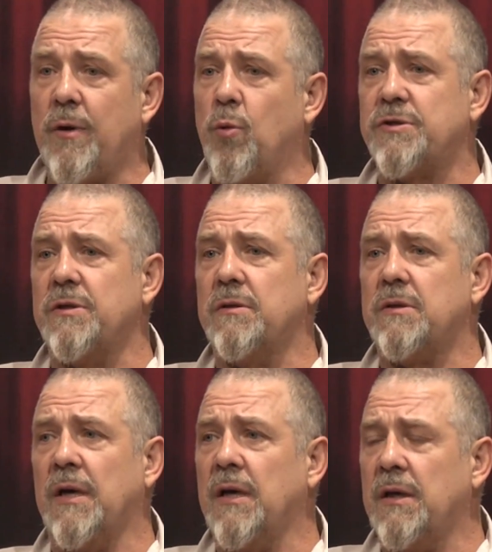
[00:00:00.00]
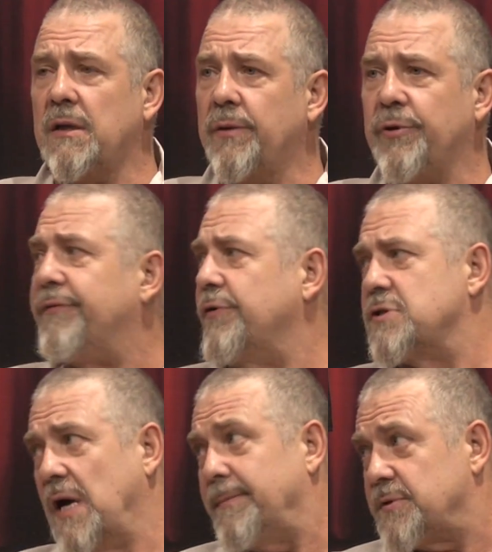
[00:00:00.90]
were different
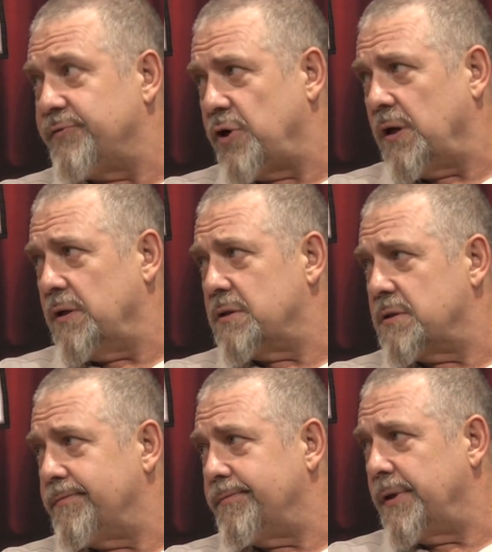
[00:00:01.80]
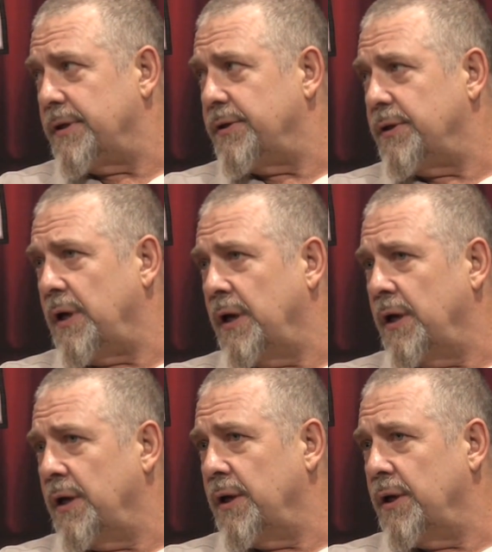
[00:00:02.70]
types of drugs, but
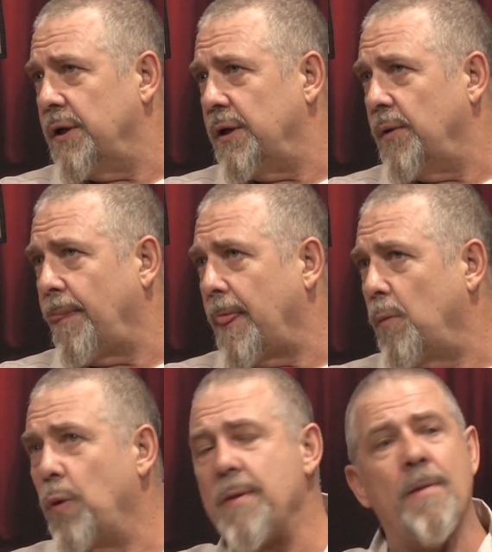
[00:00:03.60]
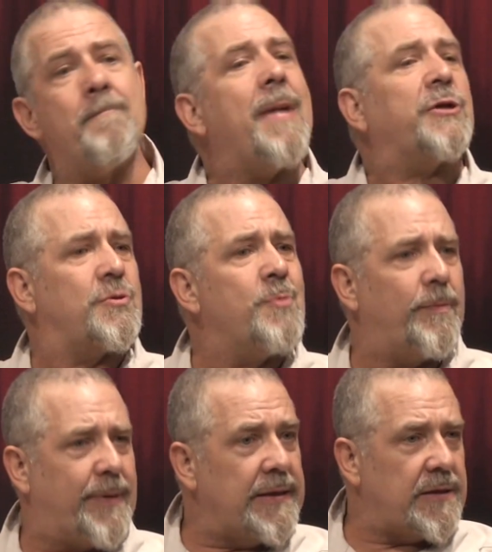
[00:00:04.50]
we were much more
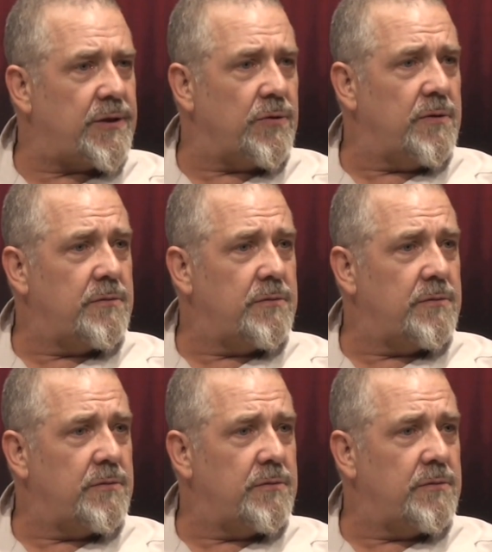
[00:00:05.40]
political,